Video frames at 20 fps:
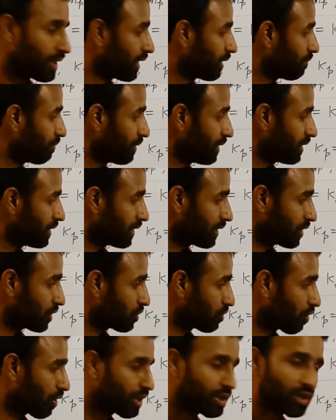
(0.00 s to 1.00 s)
That means it
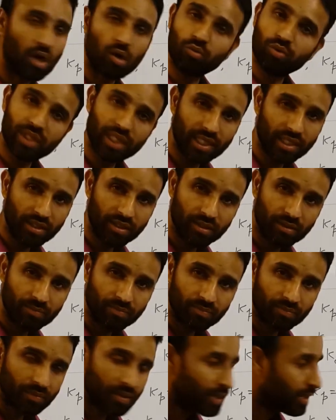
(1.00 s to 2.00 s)
is not counted,
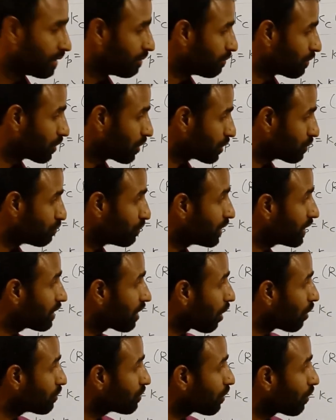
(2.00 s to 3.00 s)
because
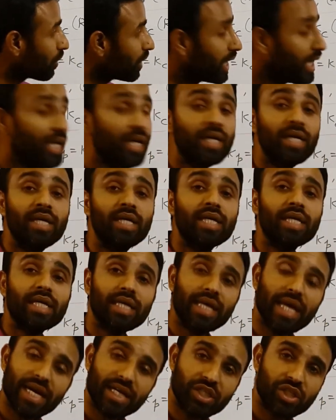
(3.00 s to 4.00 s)
we count only
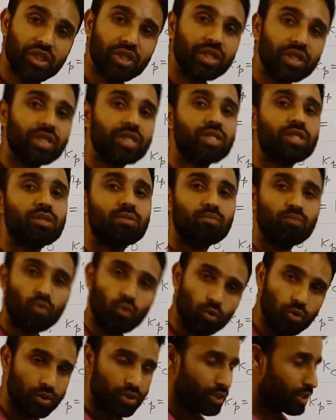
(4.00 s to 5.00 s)
gaseous
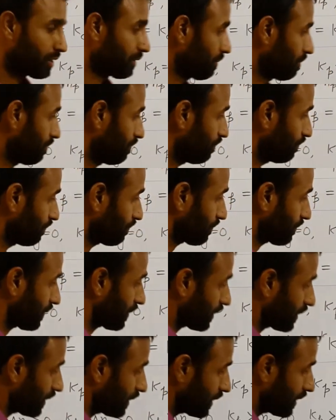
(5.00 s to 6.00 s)
moles.
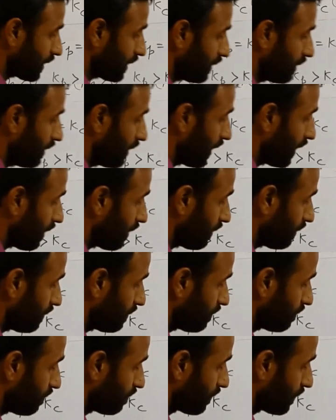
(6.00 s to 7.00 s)
Then
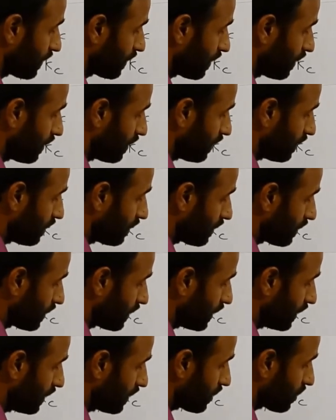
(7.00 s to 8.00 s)

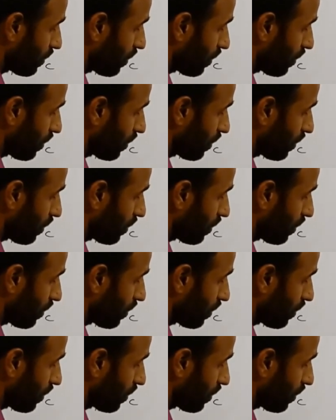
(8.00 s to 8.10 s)
C